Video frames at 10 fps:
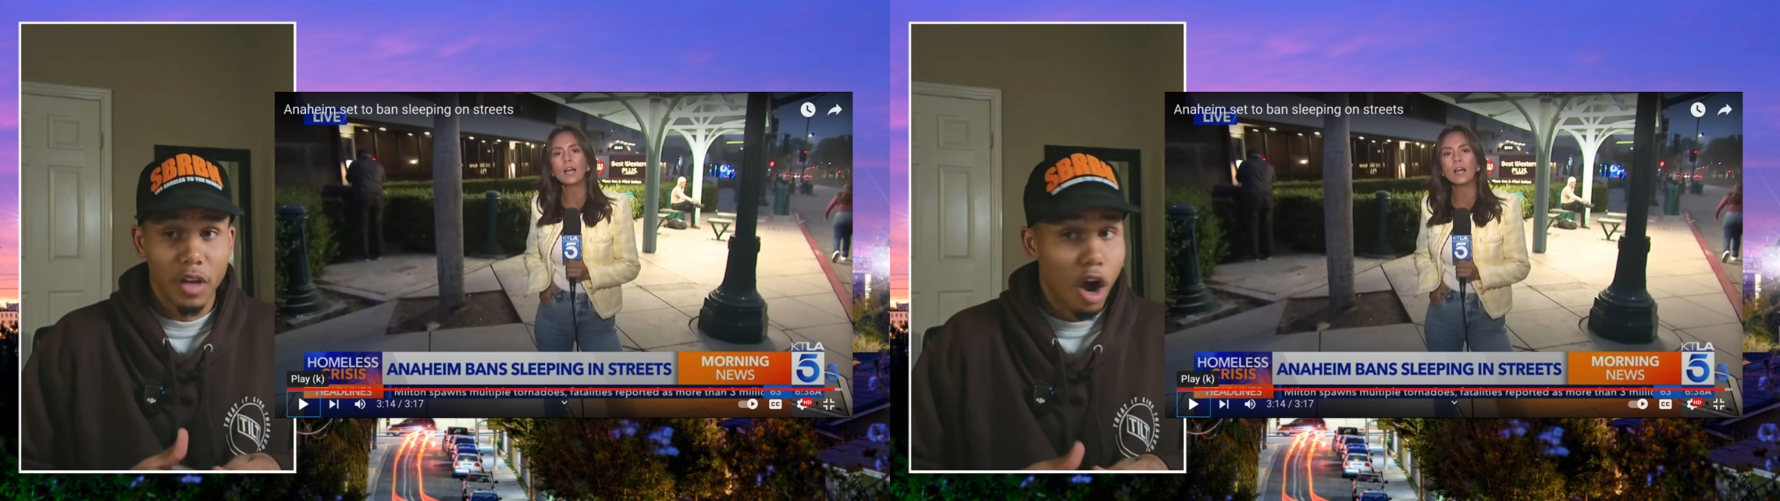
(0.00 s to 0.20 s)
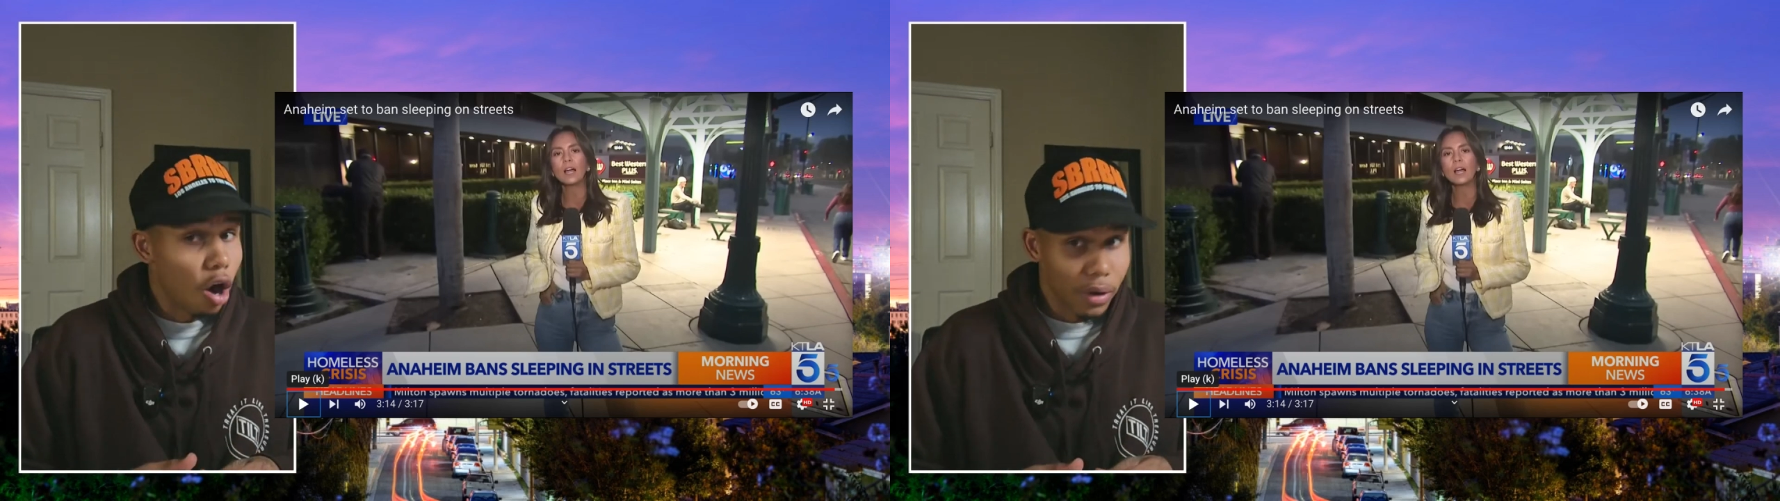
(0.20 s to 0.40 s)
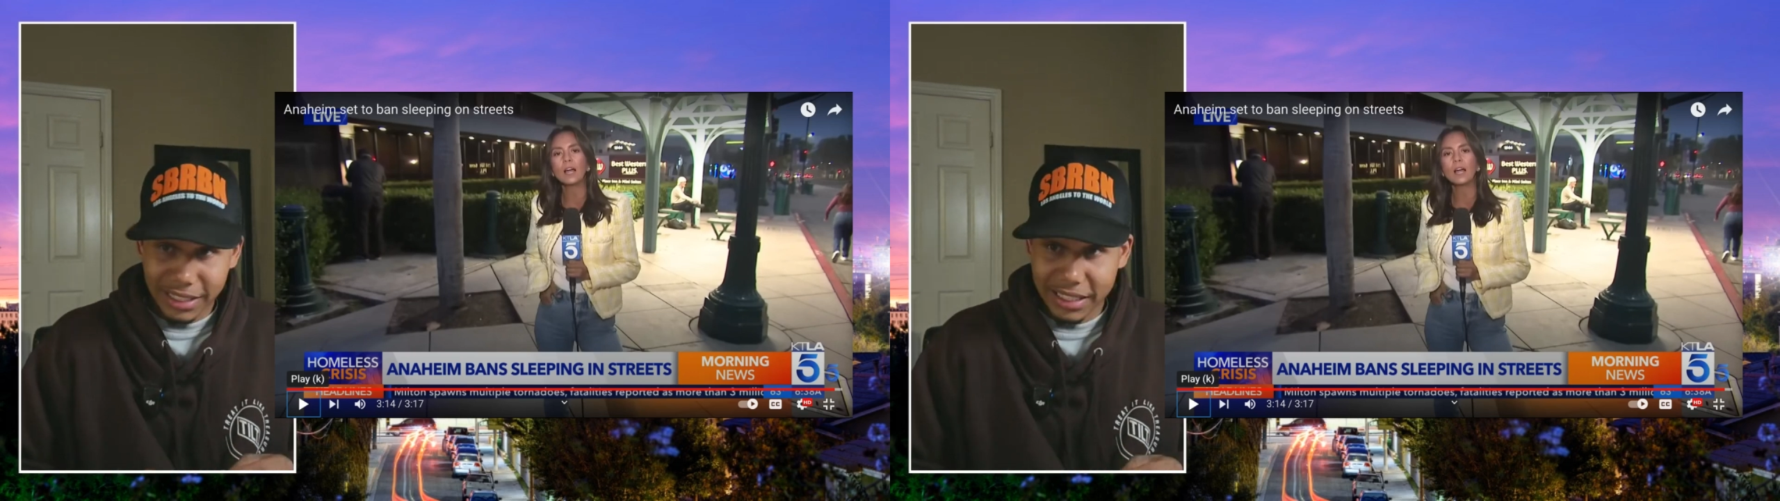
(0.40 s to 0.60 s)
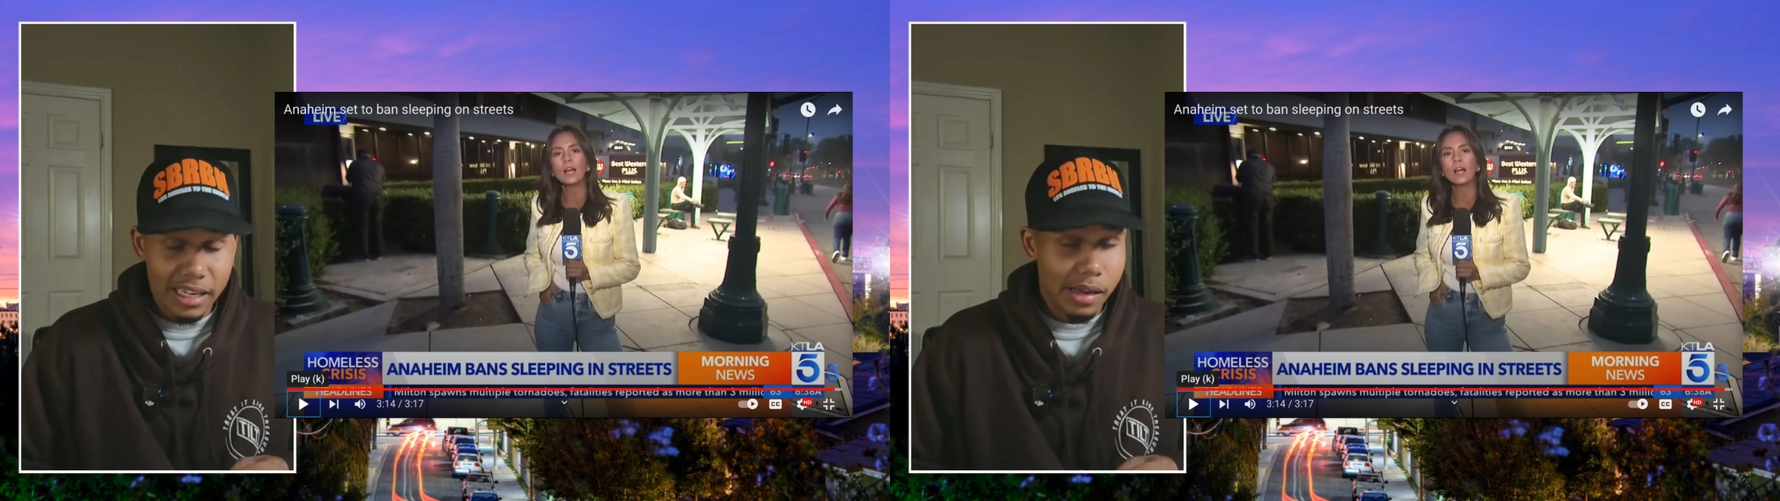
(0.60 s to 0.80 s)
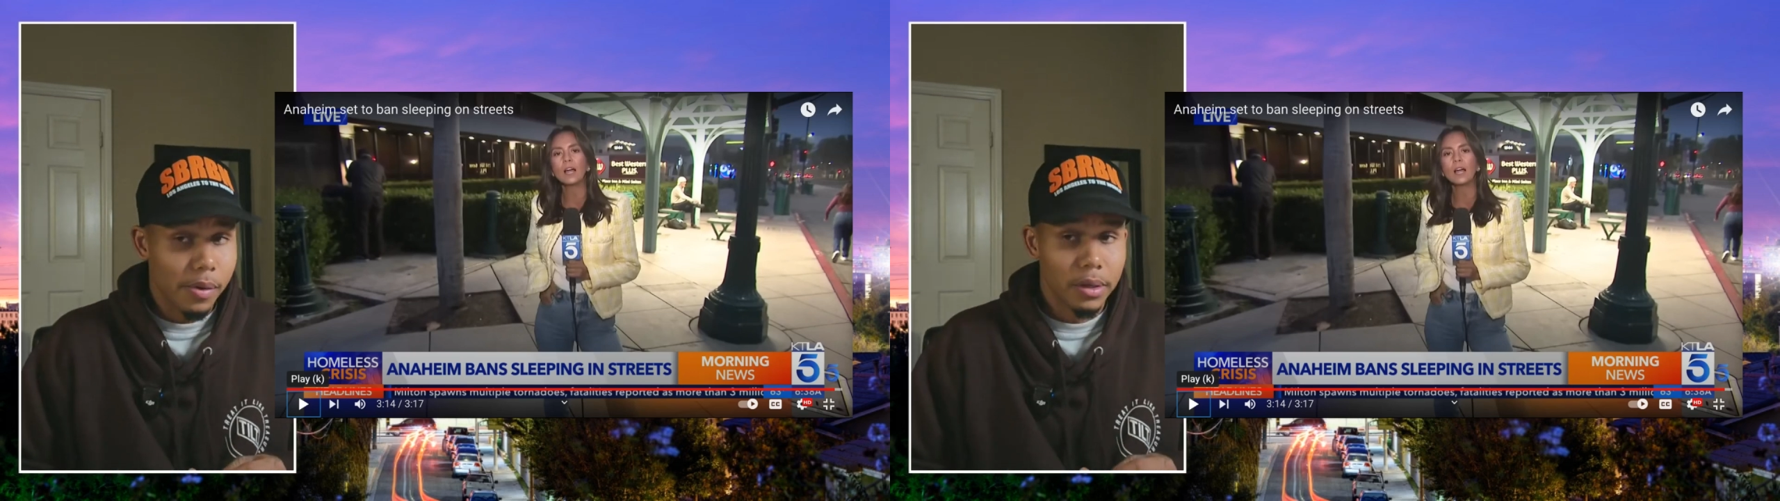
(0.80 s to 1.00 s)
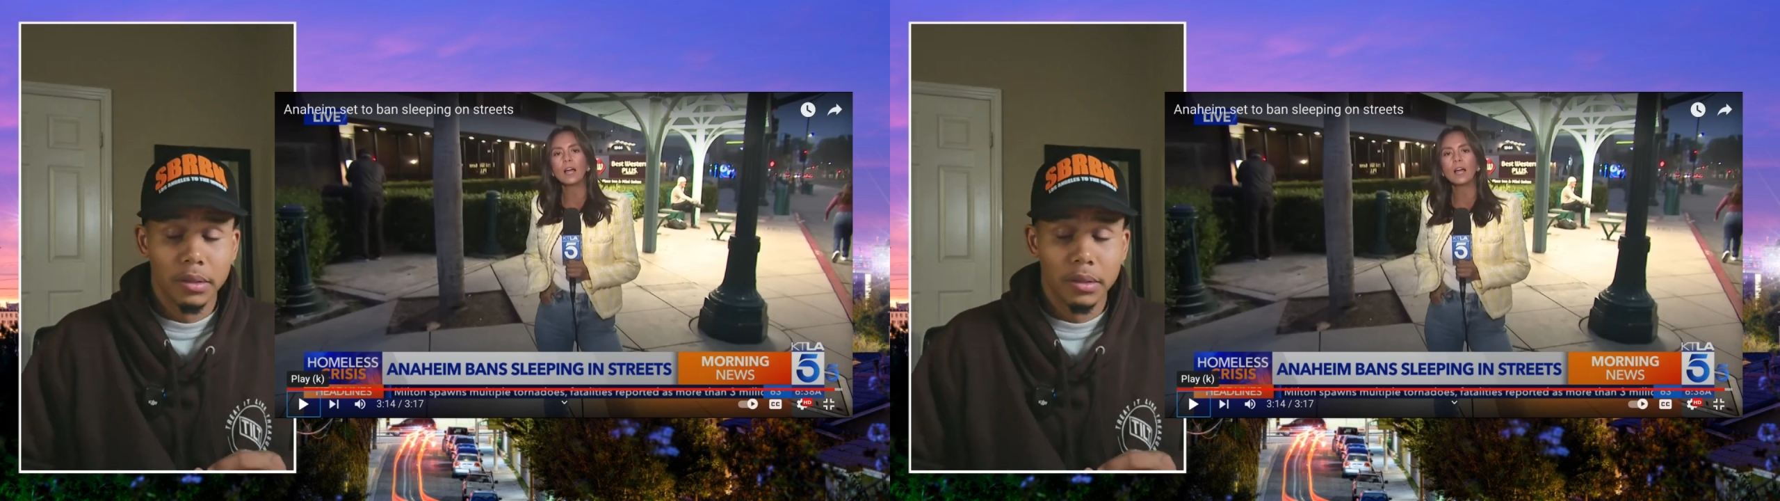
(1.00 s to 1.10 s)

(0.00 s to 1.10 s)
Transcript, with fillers: always seen it.